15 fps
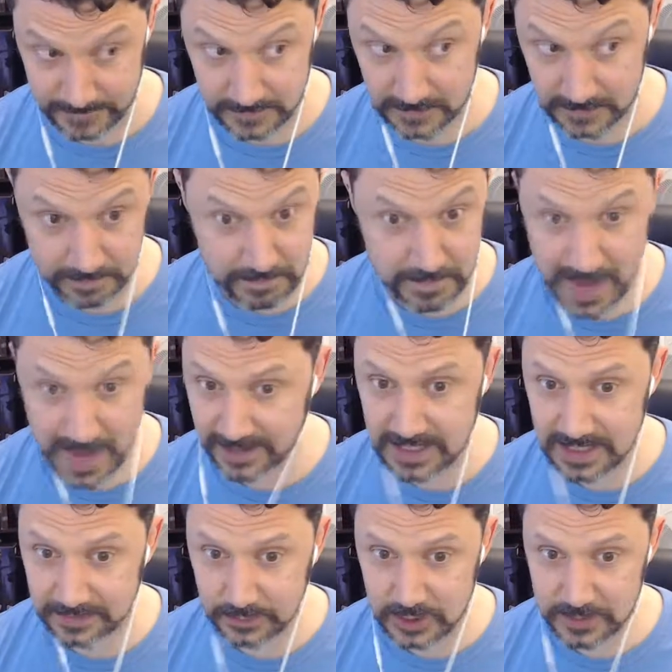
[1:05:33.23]
max
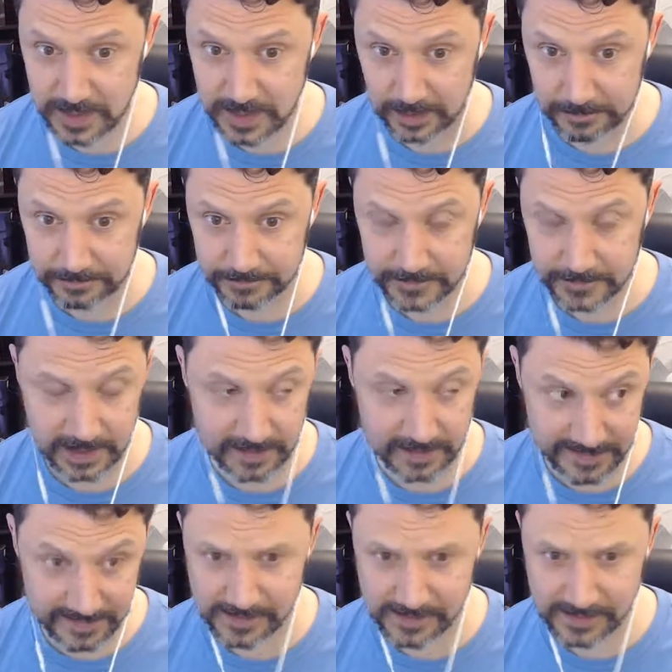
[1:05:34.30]
level spell, a
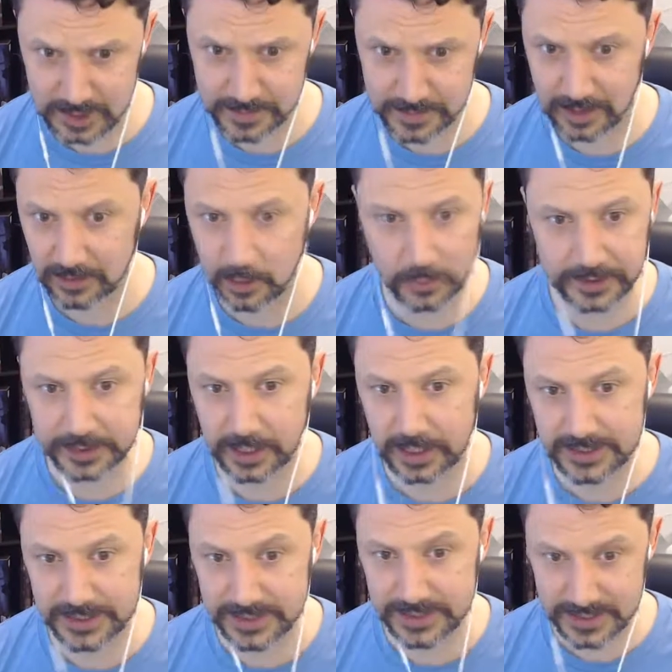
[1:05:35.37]
fifth level spell, only costs
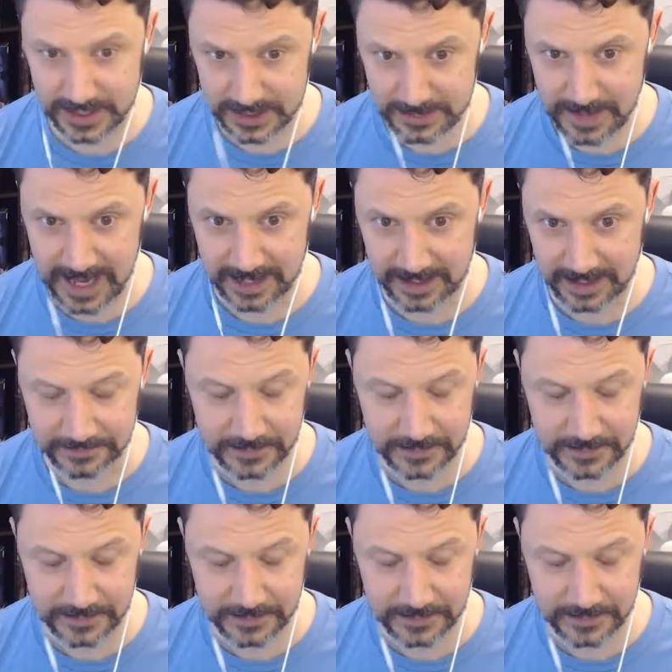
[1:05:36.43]
you six mana.